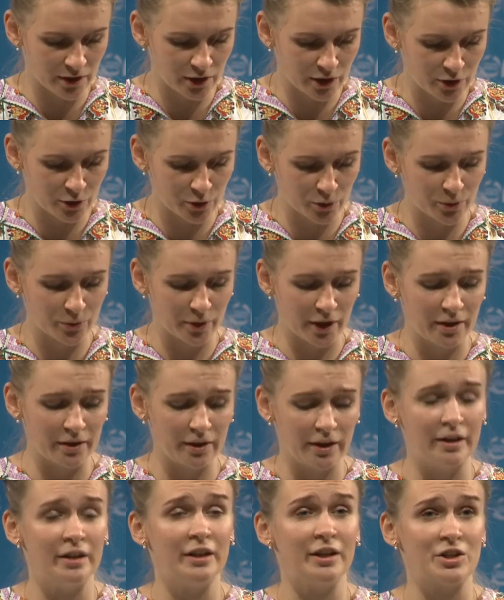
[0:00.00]
in Ukraine
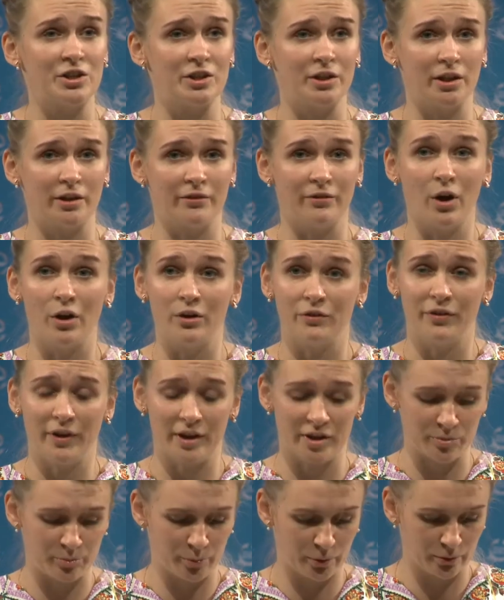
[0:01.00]
initiative on
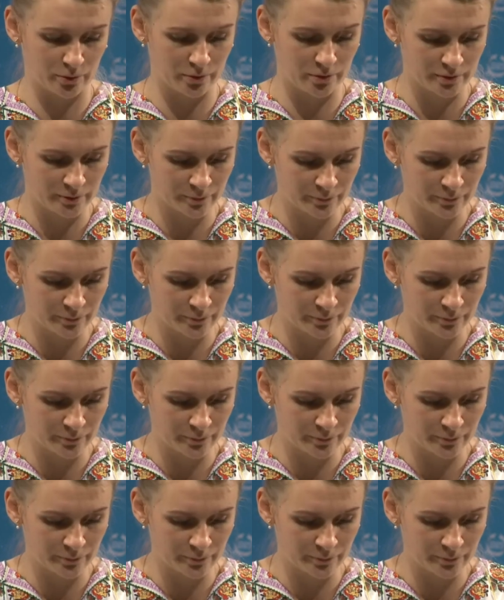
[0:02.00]
Facebook.